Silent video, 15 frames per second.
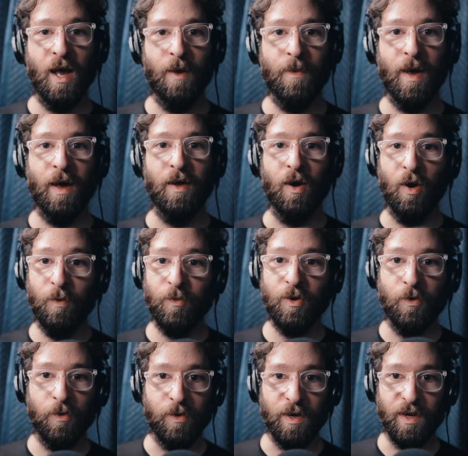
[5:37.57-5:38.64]
about home
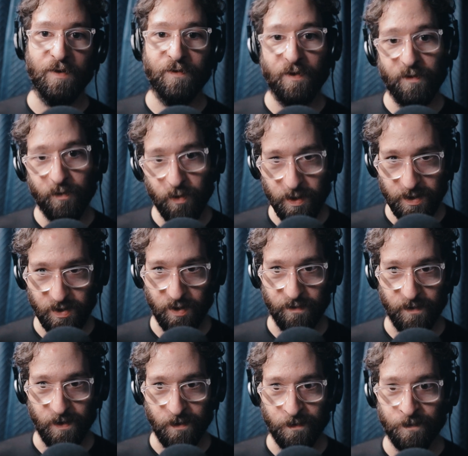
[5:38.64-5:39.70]
recording for
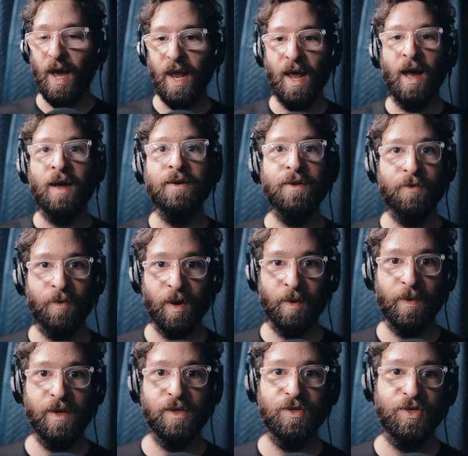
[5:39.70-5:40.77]
voiceover. I highly
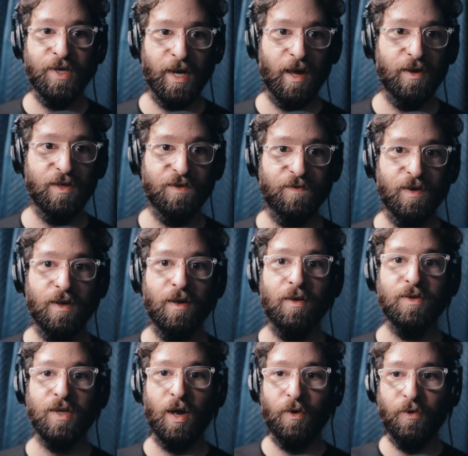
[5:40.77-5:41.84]
recommend you check out his
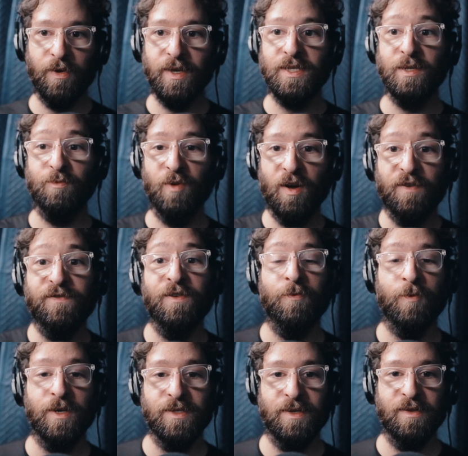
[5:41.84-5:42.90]
videos. I'll link some relevant
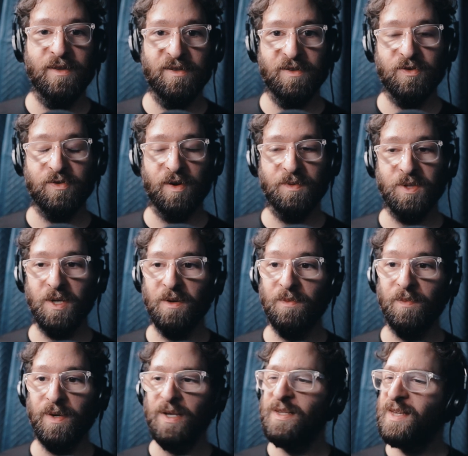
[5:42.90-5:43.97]
ones in the description,
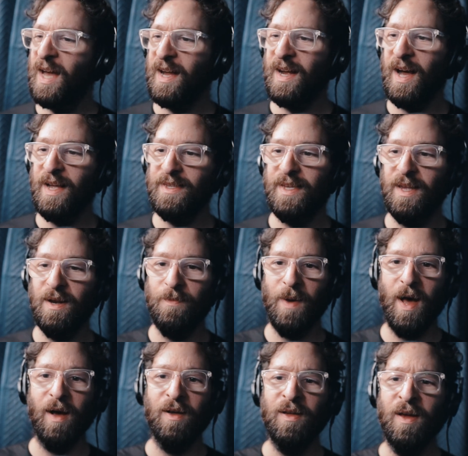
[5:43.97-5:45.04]
but he's got content
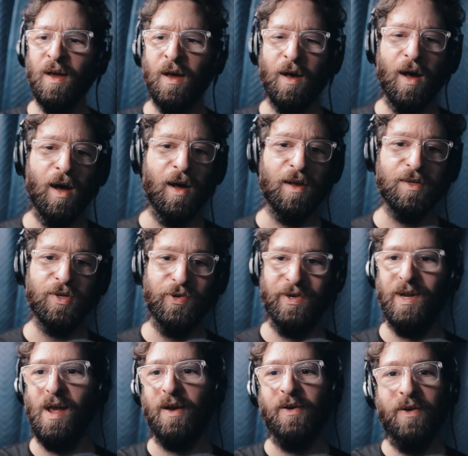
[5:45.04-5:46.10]
about uh,
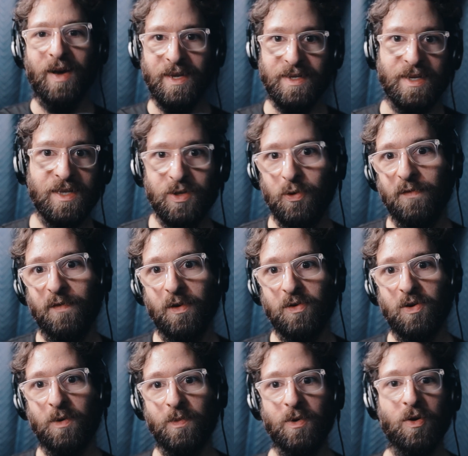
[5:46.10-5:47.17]
turning a closet into a
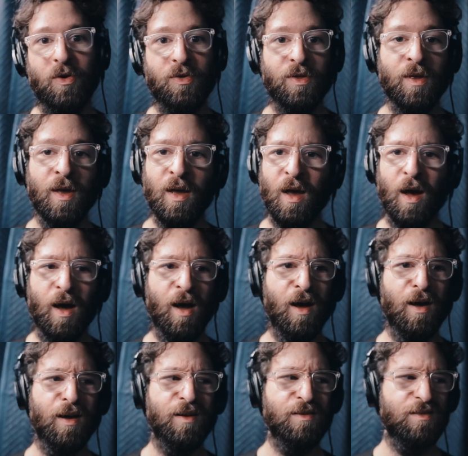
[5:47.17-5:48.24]
vocal booth,
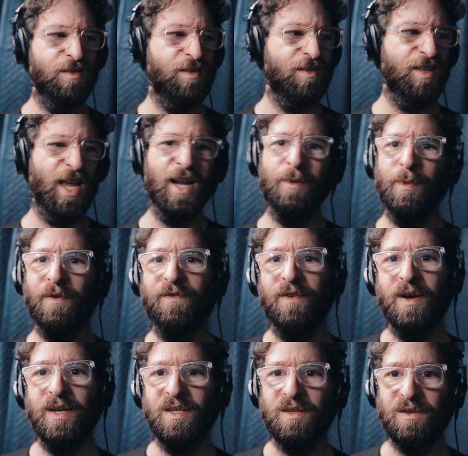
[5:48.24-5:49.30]
uh, setup
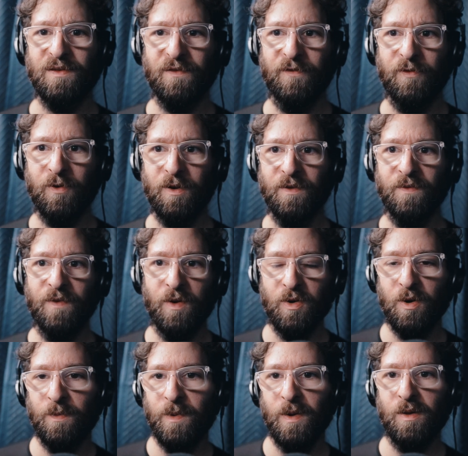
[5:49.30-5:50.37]
advice for
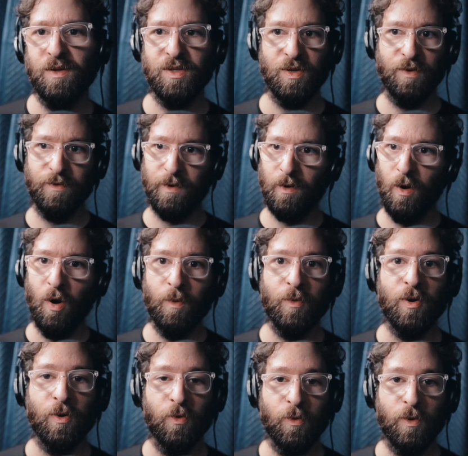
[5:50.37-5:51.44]
vocal booths or home
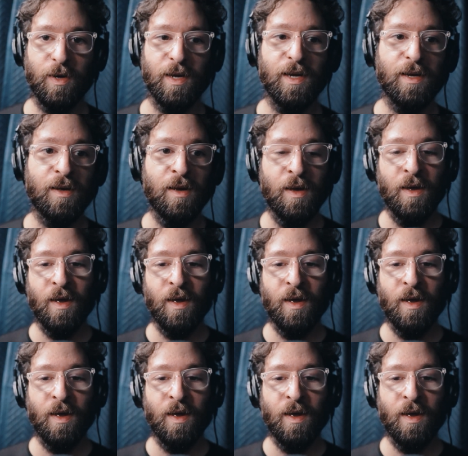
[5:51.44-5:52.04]
recording,